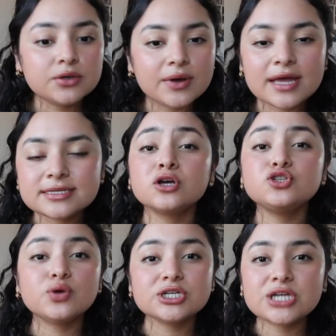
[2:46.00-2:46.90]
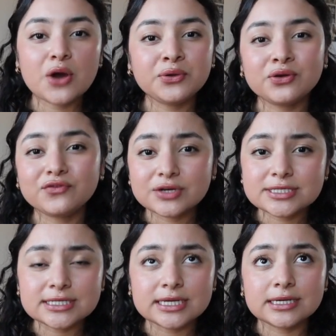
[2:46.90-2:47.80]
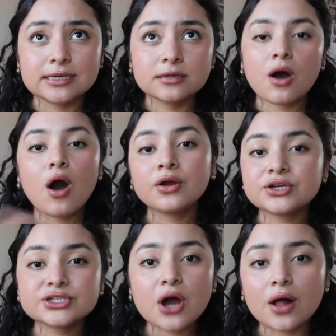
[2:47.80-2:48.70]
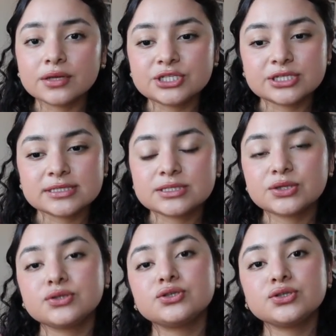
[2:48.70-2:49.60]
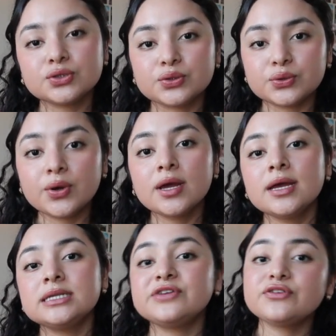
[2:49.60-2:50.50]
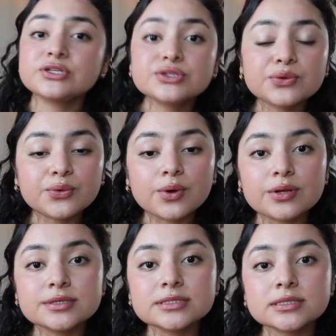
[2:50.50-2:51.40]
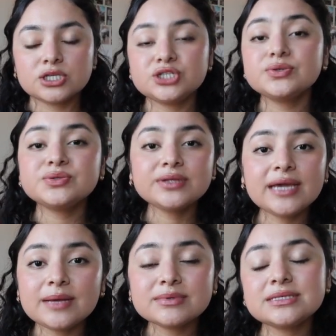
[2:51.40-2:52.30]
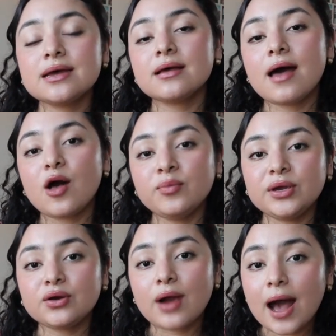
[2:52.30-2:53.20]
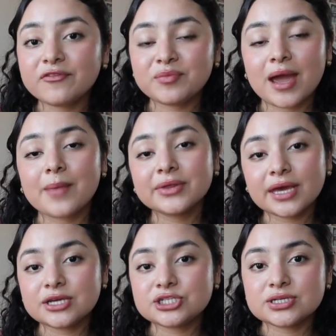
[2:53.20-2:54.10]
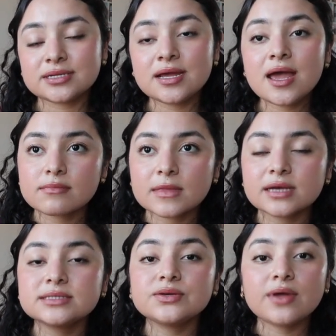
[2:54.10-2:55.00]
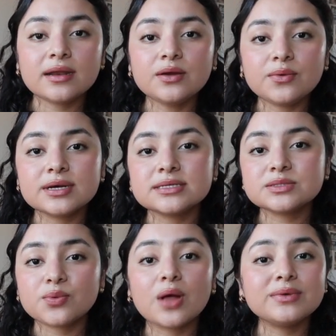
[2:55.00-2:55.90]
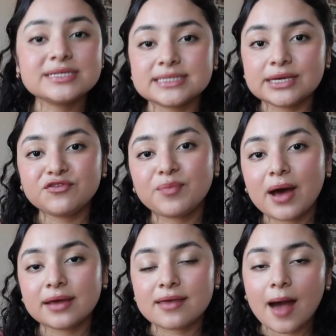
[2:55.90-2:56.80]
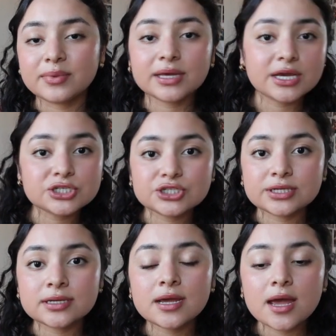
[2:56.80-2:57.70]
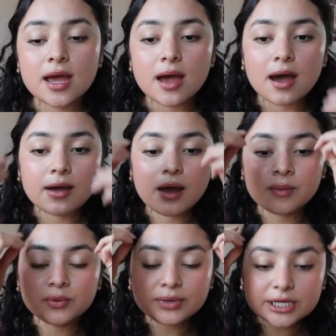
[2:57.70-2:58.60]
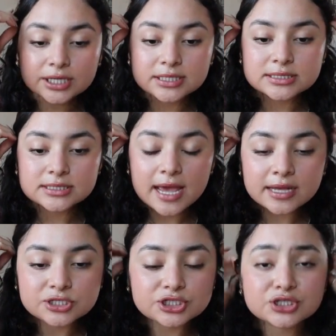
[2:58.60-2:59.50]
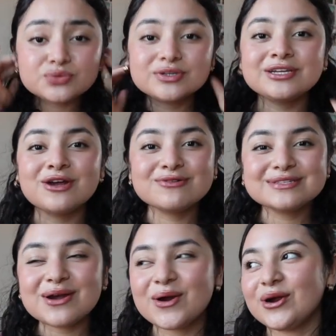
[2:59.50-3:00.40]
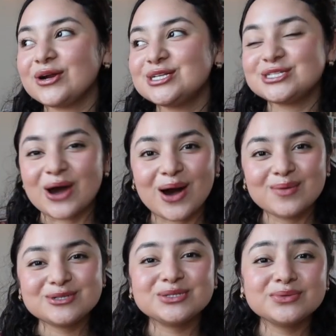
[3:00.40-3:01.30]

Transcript: Louis, Georgetown University, honors colleges to different schools. She was really able to help me craft my application so that it was well received by the application readers, and she just really knows her job. She